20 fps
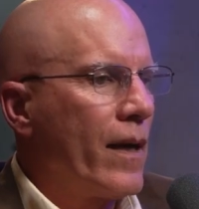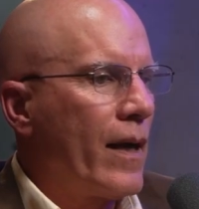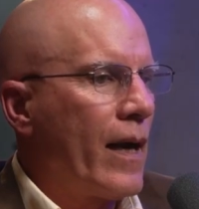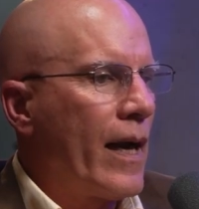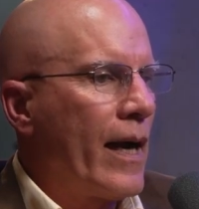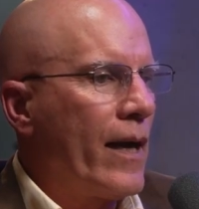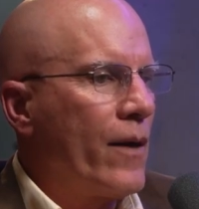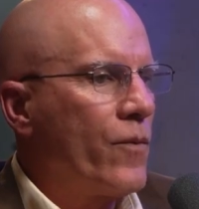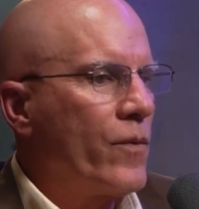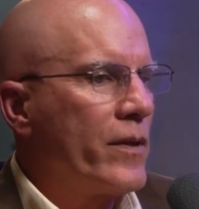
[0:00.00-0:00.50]

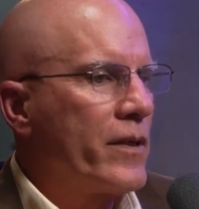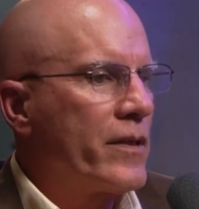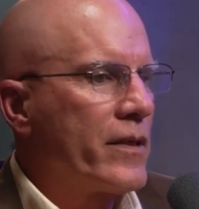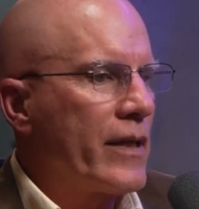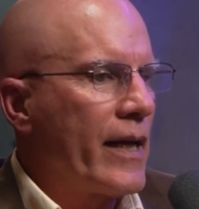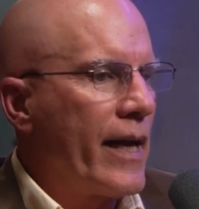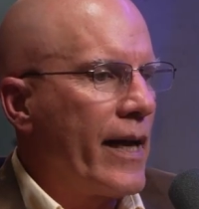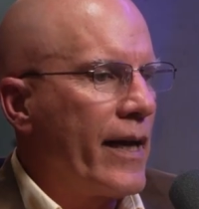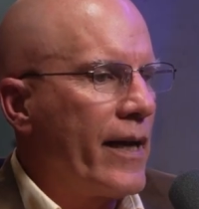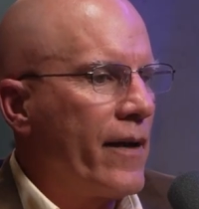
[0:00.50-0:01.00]
I would
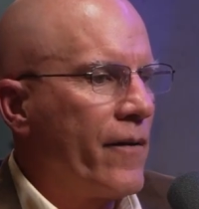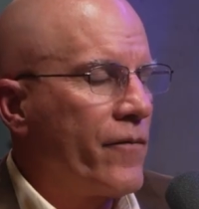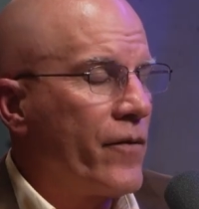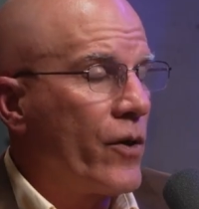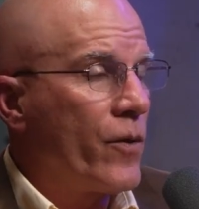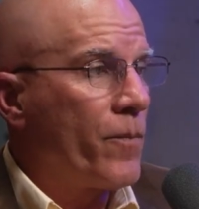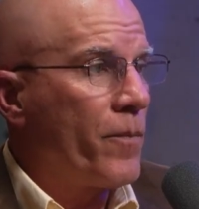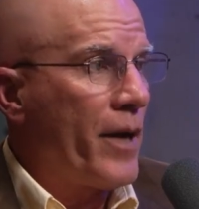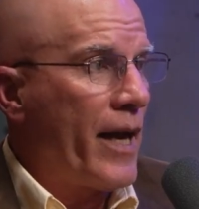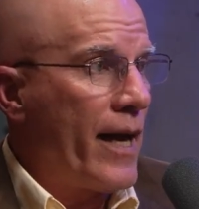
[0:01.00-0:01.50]
say if you're
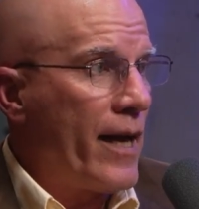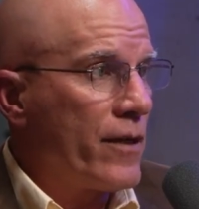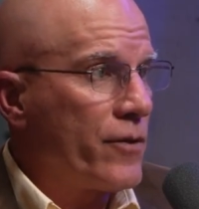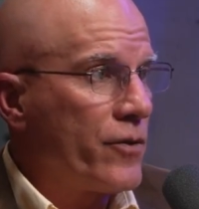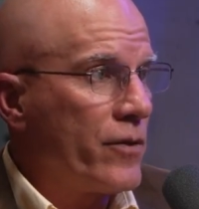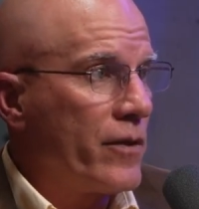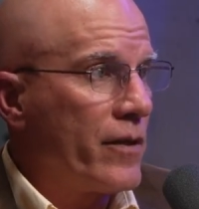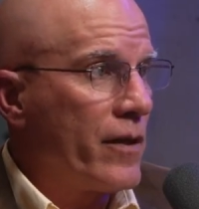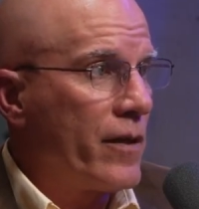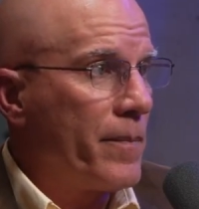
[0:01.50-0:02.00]

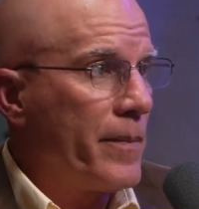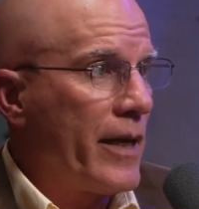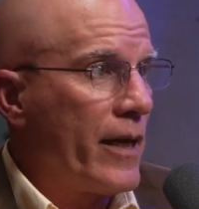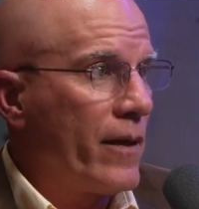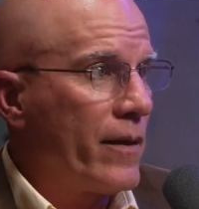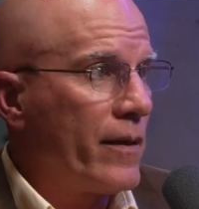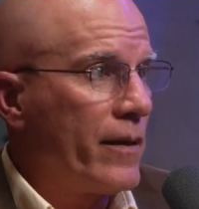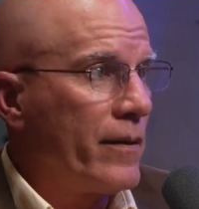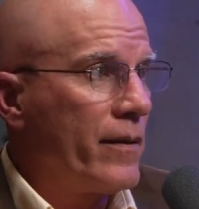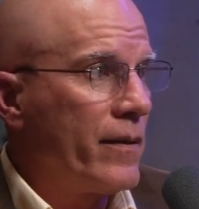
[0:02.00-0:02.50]
passionate about
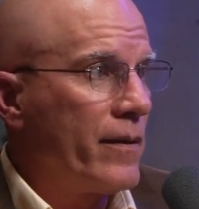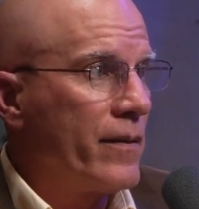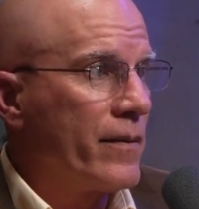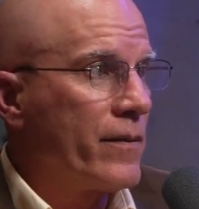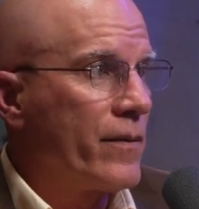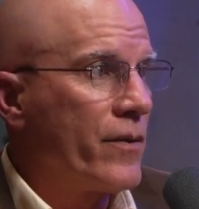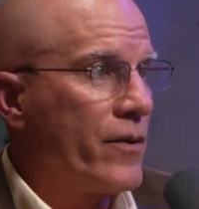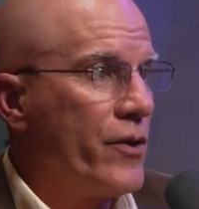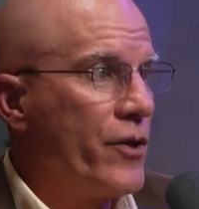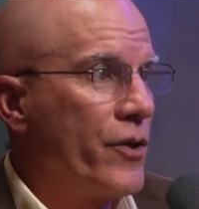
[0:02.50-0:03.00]
it,
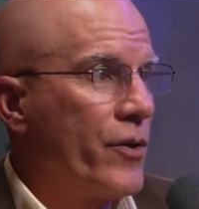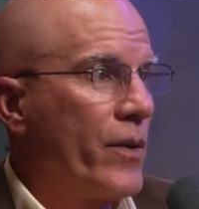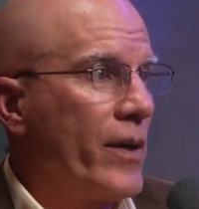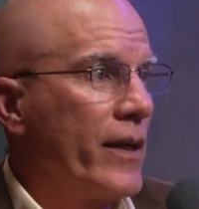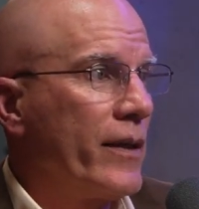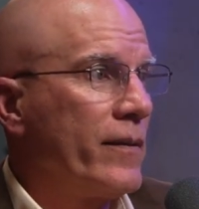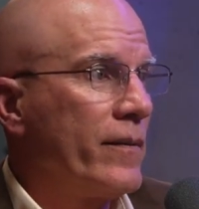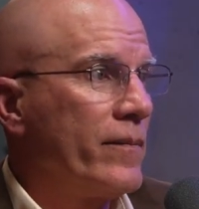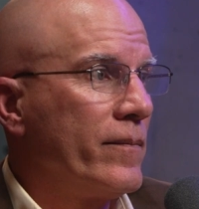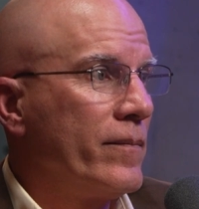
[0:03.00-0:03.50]
do
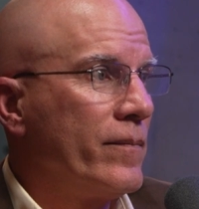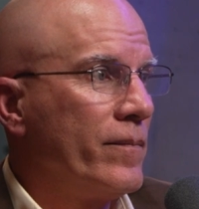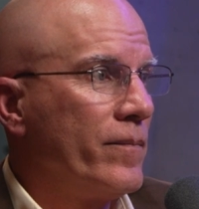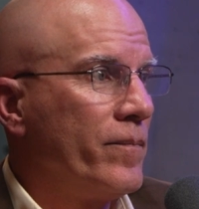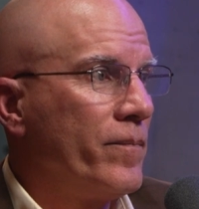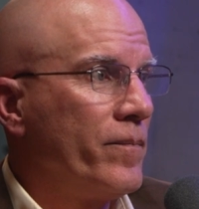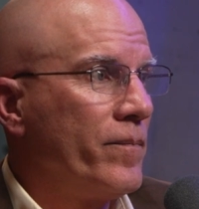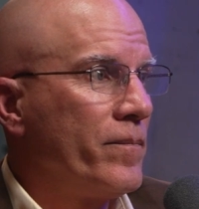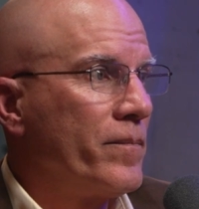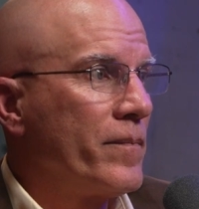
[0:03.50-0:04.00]
it.
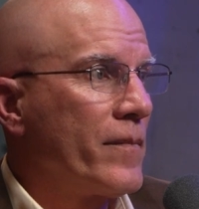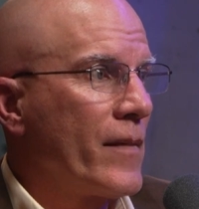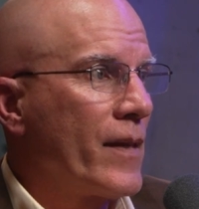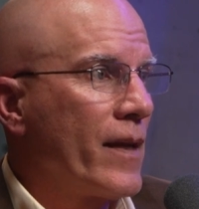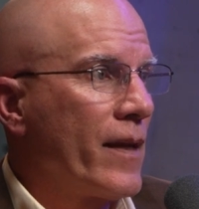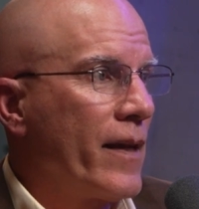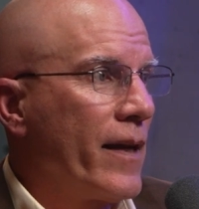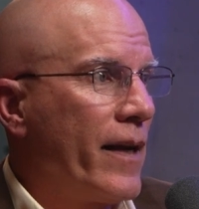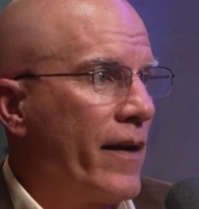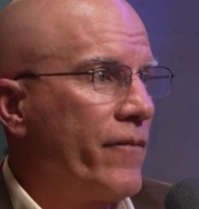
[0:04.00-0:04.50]

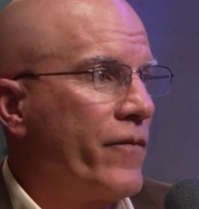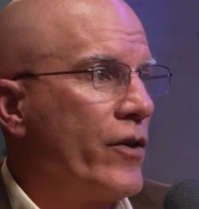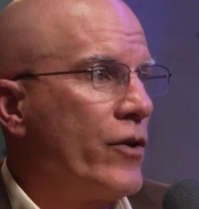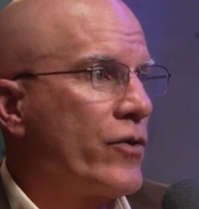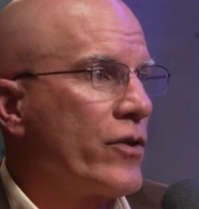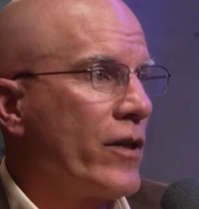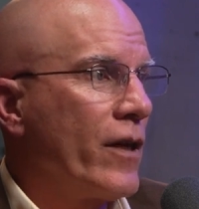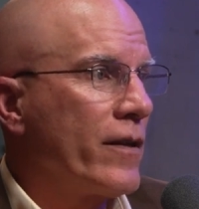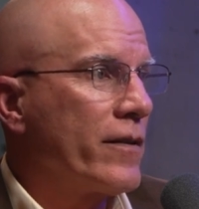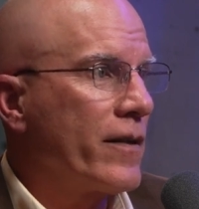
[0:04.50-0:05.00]
If you
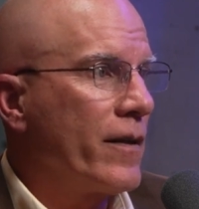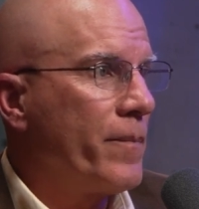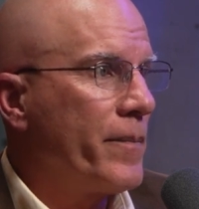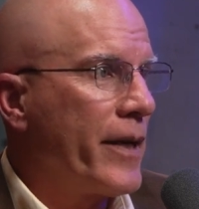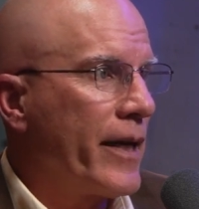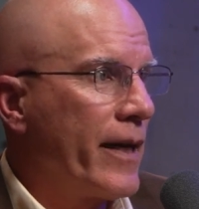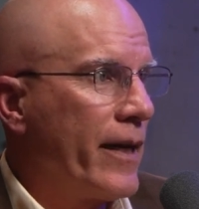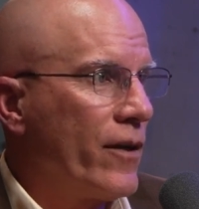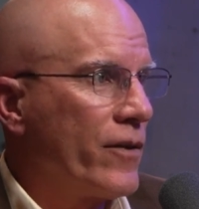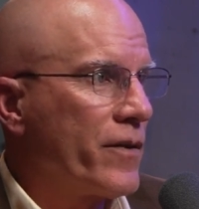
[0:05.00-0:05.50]
saw
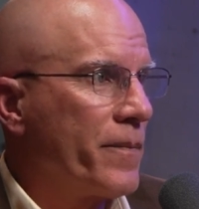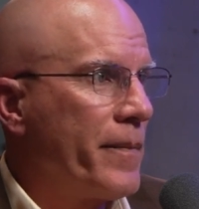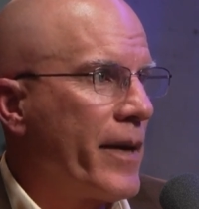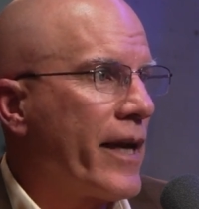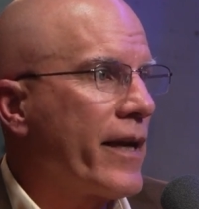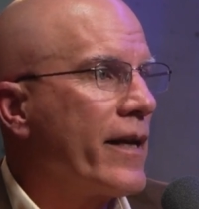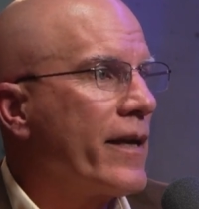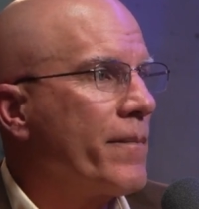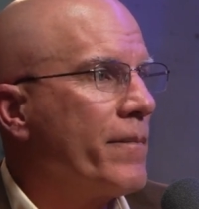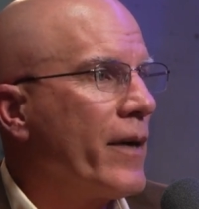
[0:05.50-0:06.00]
somebody else
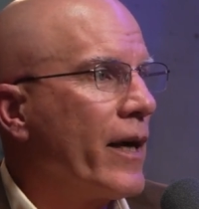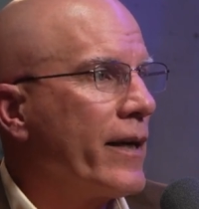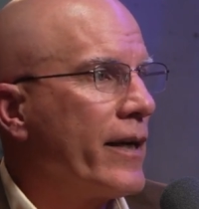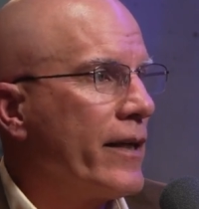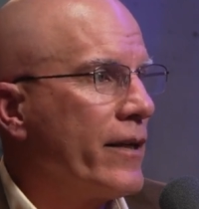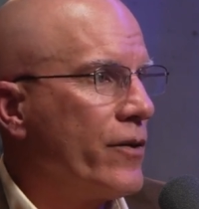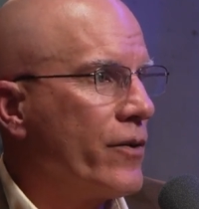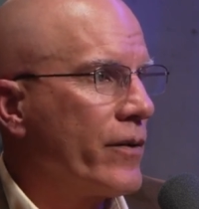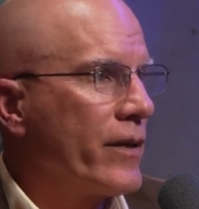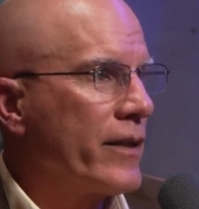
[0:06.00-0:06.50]
making money
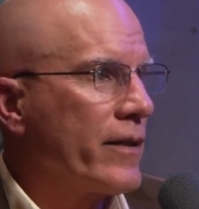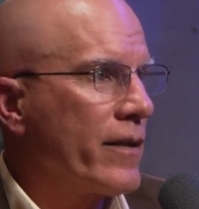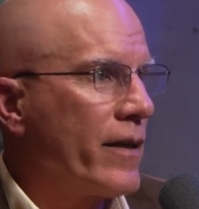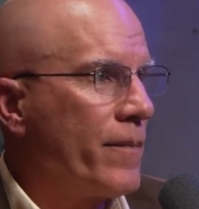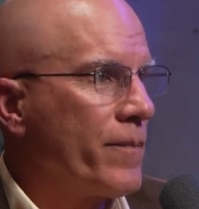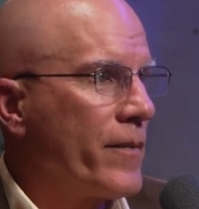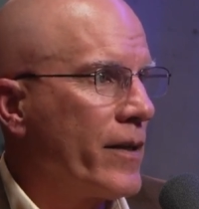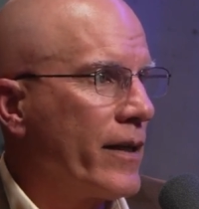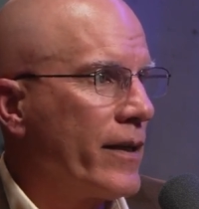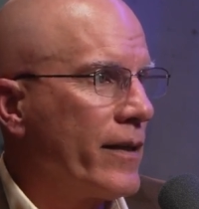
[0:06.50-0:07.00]
doing
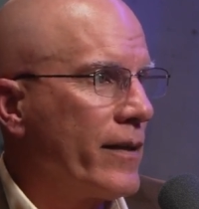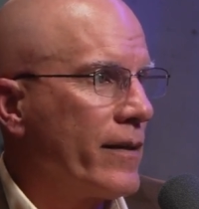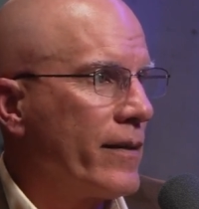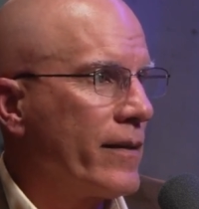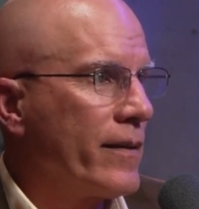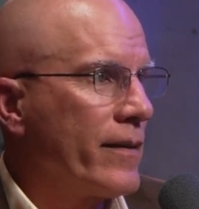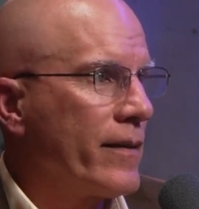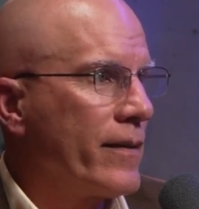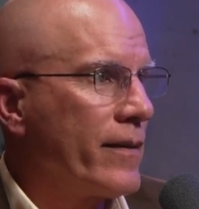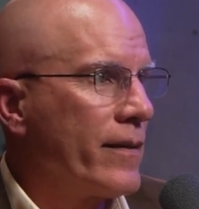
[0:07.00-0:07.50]
something,
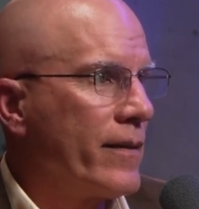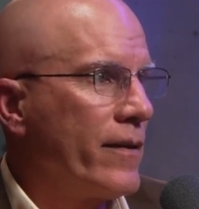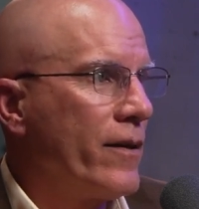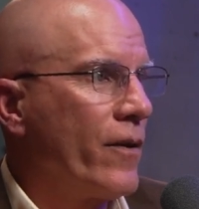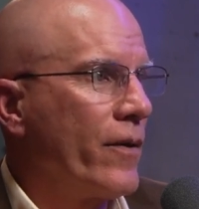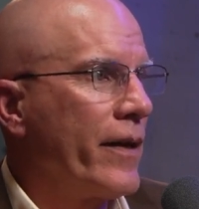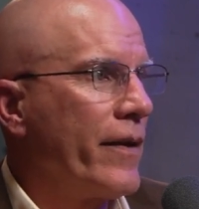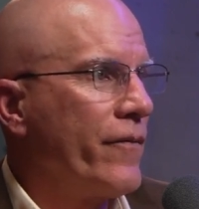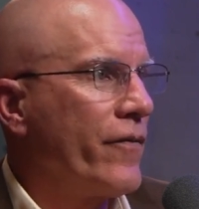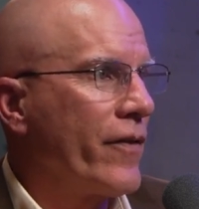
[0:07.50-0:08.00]

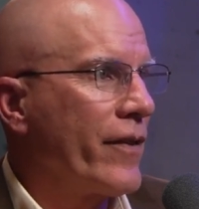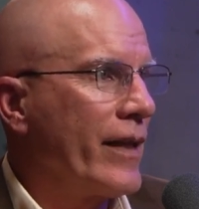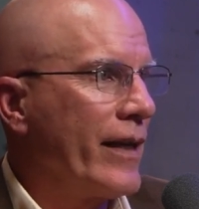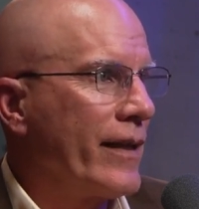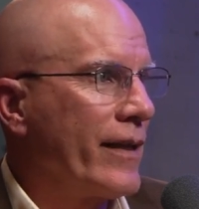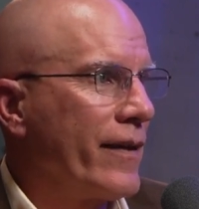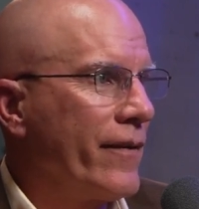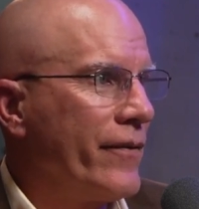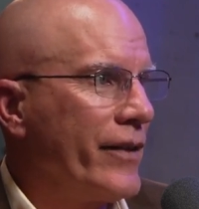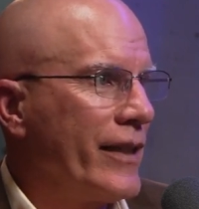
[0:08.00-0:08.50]
don't even
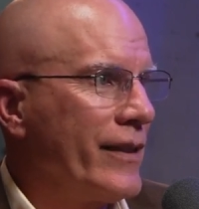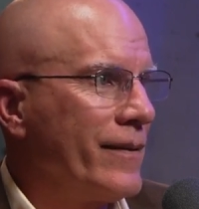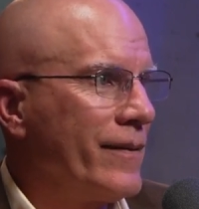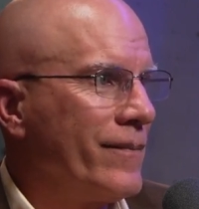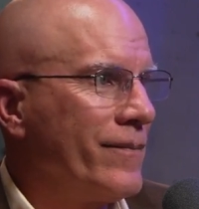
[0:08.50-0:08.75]
think of it.